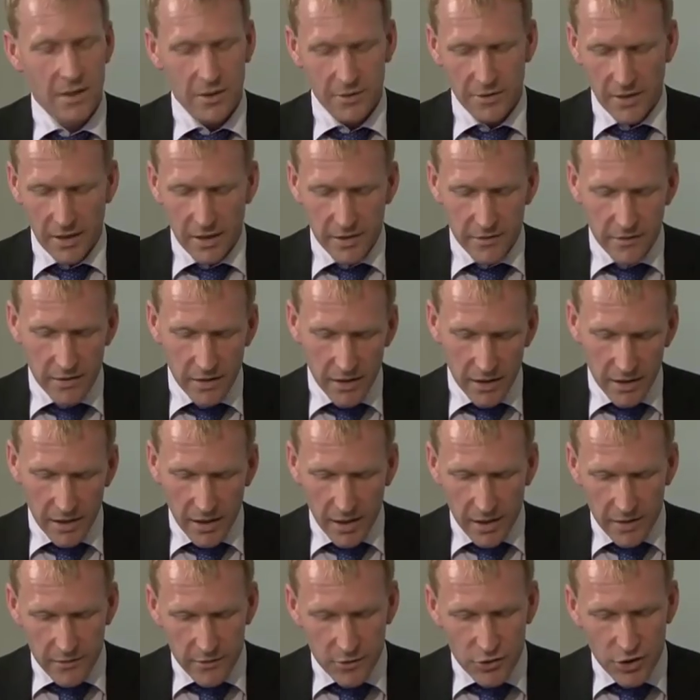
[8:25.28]
Okay, and
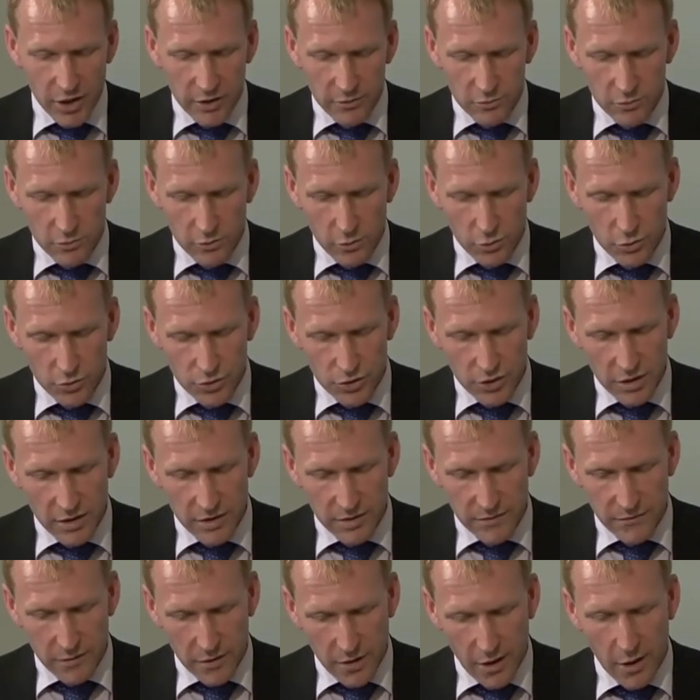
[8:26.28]
the channel
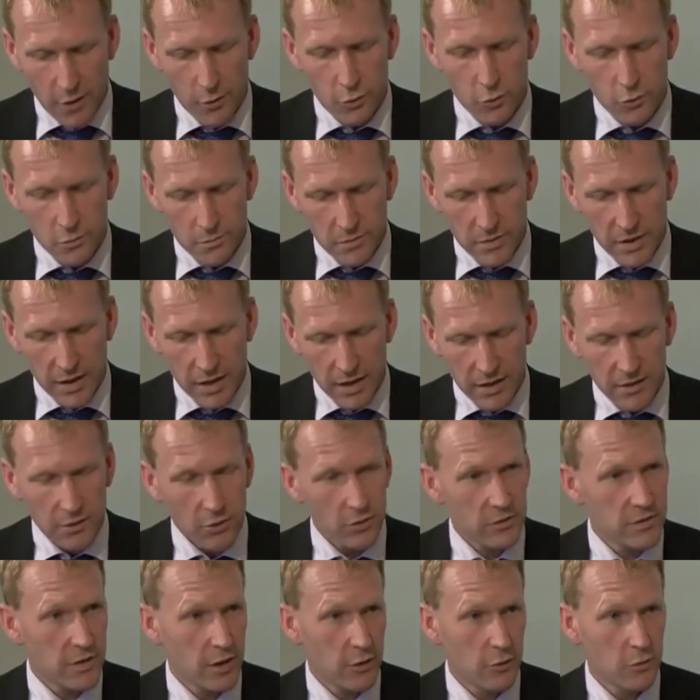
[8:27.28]
launches for the home in
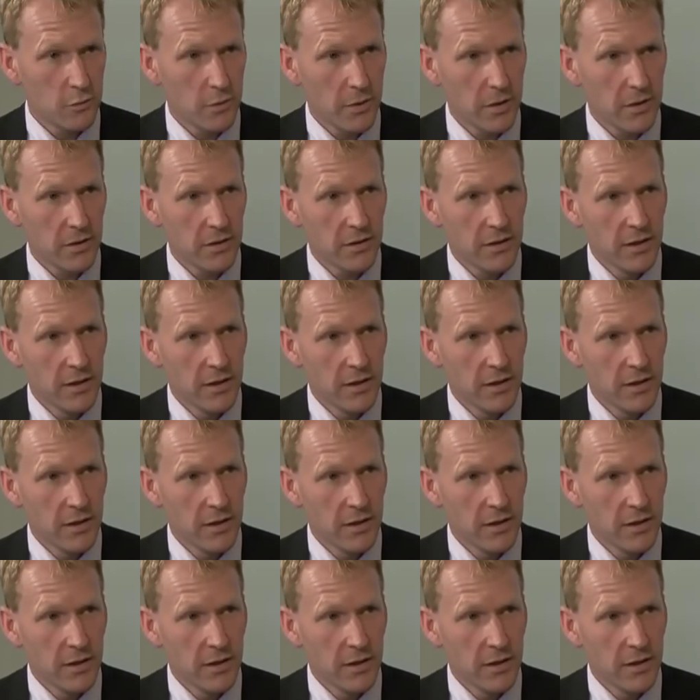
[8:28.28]
October.